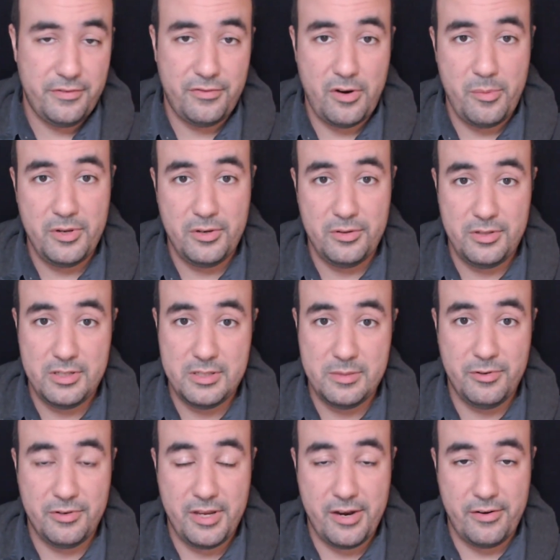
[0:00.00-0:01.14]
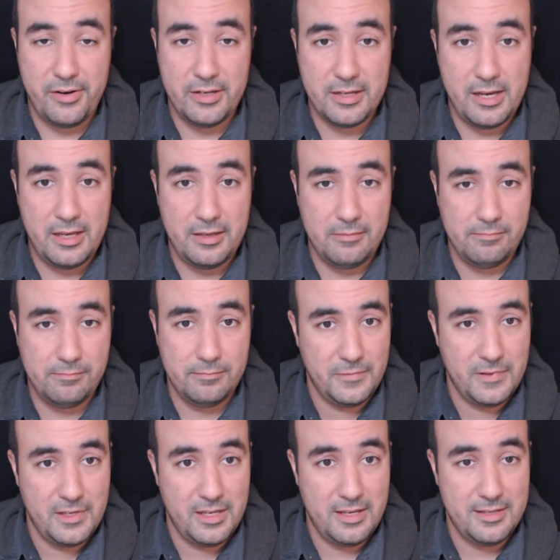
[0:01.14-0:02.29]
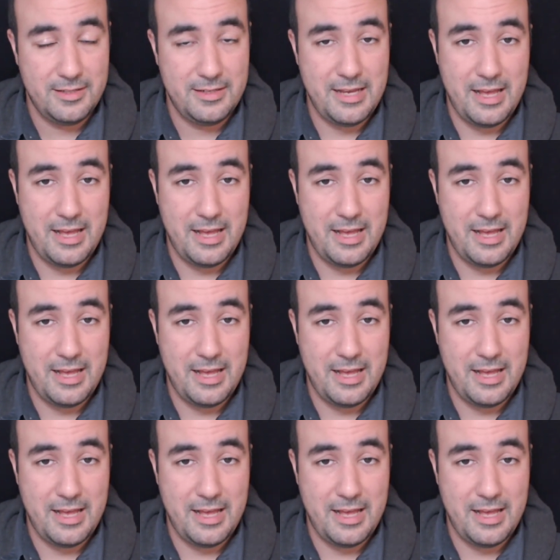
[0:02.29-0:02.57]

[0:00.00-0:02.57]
of Robinhood is a Bulgarian guy. Is